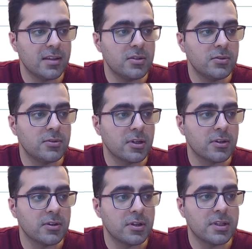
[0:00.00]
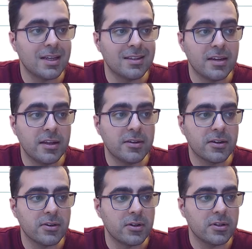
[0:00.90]
a new record, add an A
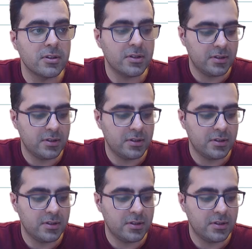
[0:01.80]
record.